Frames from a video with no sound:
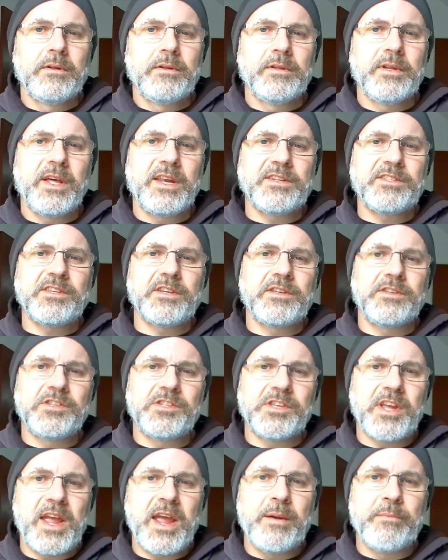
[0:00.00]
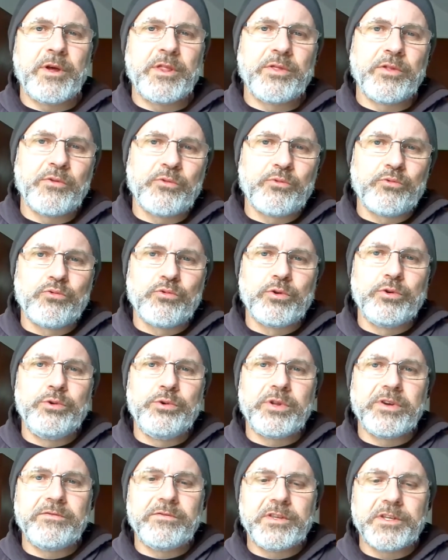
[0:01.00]
Let us examine the
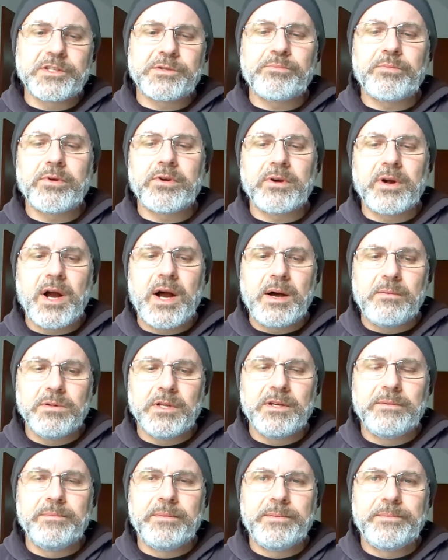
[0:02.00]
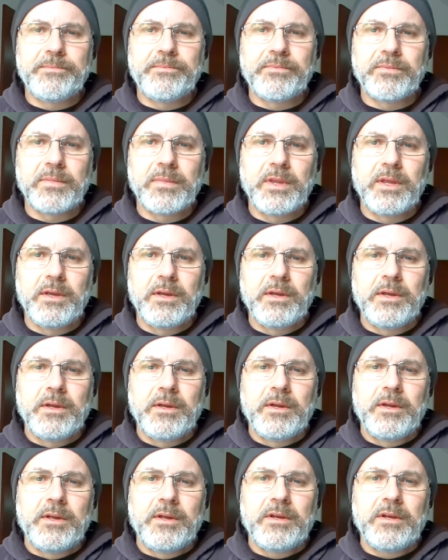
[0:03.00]
root of this problem.
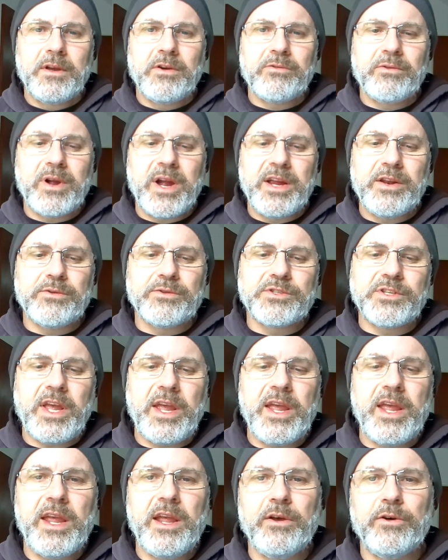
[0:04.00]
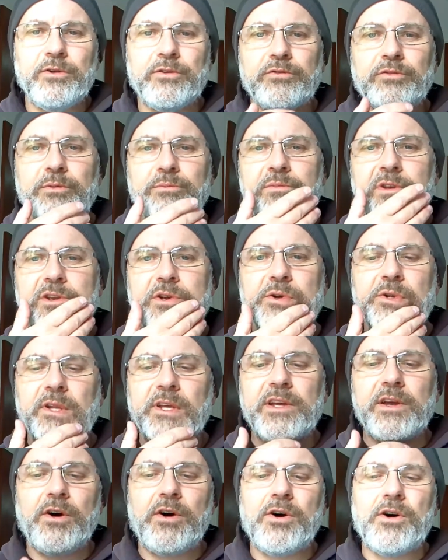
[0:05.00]
Now, writers hail from
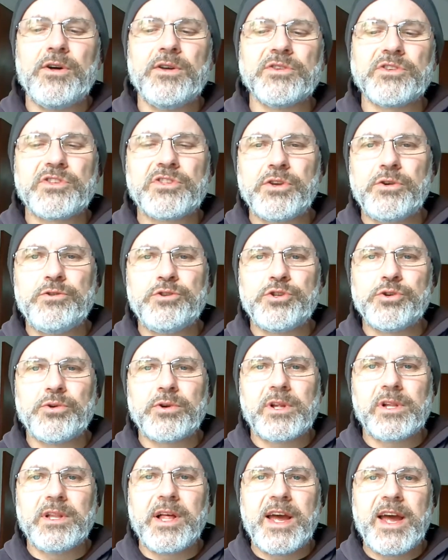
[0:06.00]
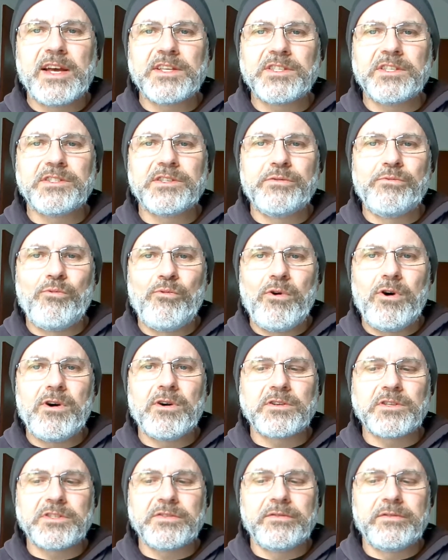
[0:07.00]
nearly all social classes and
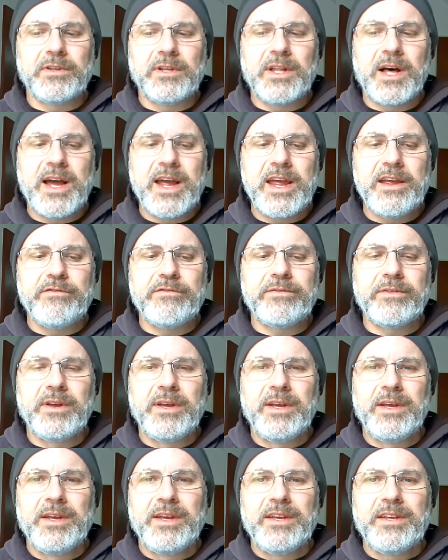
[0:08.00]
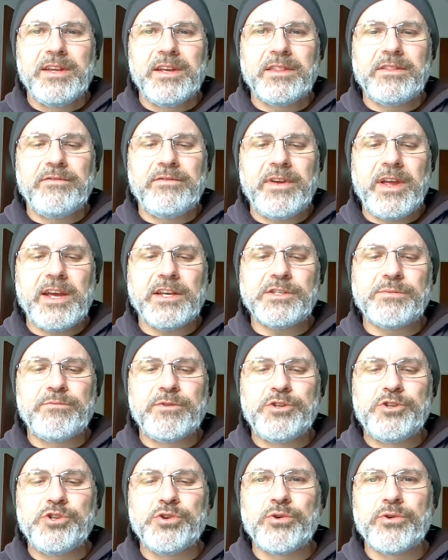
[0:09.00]
walks of life, yet the vast
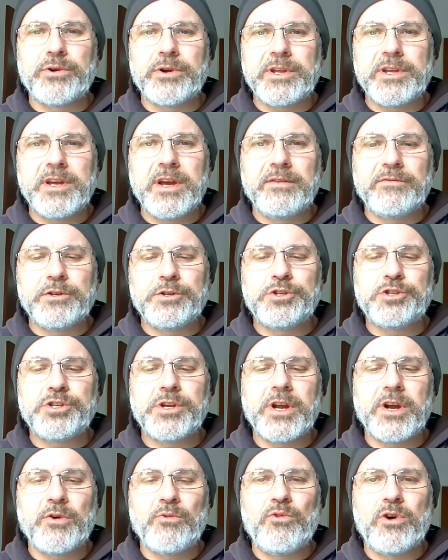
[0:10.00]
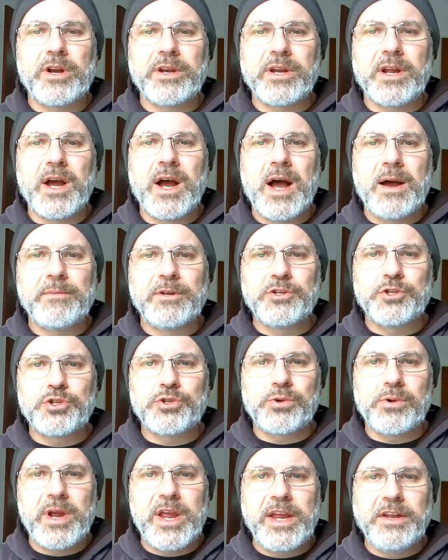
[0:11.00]
majority of us share one common
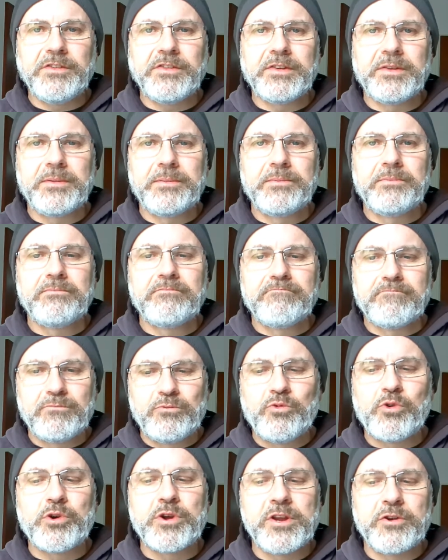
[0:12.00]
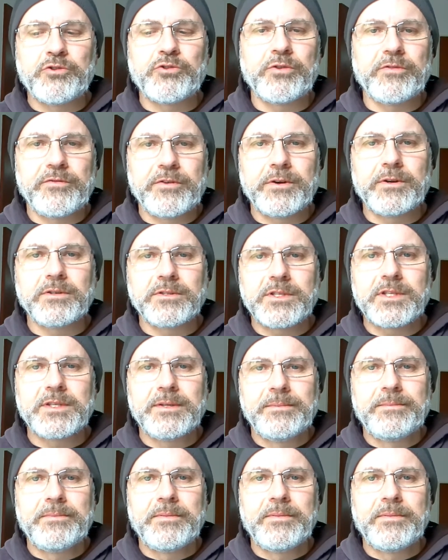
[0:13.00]
trait. We're introverts.